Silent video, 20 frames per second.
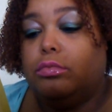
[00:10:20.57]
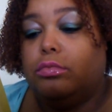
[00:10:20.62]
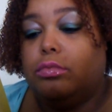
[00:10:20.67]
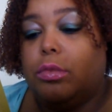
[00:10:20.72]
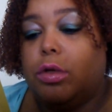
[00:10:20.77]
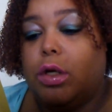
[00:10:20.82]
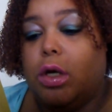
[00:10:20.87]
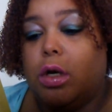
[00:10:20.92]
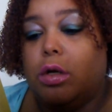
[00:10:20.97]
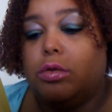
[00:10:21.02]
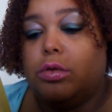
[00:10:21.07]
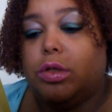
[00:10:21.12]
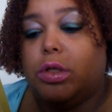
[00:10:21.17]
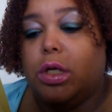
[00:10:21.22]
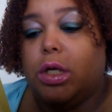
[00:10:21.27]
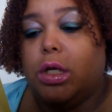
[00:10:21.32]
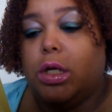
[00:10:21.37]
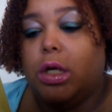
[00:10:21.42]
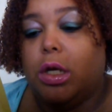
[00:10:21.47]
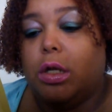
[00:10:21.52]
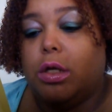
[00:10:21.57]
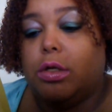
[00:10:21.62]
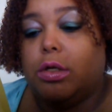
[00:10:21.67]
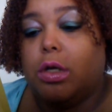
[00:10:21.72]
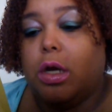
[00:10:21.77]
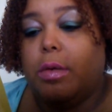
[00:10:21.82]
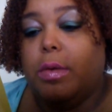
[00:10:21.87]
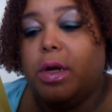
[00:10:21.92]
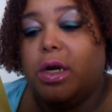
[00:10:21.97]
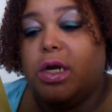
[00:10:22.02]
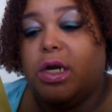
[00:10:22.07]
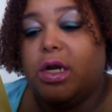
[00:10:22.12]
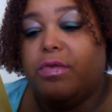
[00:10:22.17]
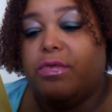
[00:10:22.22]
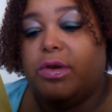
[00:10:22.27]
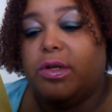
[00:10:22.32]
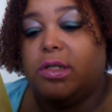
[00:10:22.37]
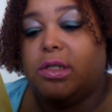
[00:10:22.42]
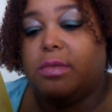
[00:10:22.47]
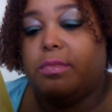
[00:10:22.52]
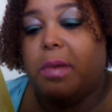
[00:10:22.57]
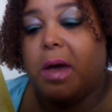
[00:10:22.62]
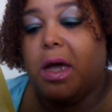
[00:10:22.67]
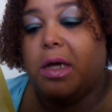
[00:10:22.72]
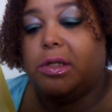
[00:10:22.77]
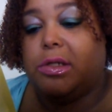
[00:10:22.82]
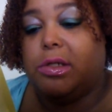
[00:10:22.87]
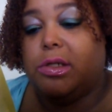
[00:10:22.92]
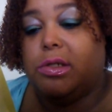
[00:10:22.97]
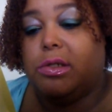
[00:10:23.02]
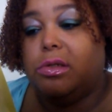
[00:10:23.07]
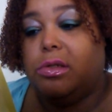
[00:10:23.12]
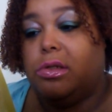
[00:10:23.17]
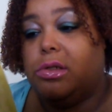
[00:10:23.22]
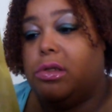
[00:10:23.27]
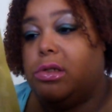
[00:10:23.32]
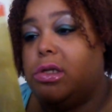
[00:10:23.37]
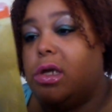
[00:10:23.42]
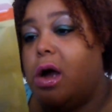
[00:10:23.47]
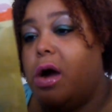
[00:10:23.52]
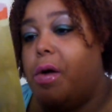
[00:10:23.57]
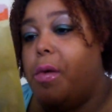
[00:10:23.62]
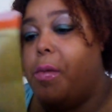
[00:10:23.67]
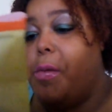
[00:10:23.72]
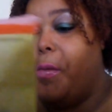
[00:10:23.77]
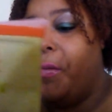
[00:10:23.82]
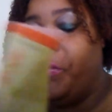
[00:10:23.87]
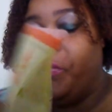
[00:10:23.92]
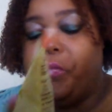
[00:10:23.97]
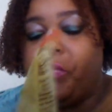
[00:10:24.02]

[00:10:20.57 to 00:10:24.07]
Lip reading: I don't see any other type, and different spices and stuff.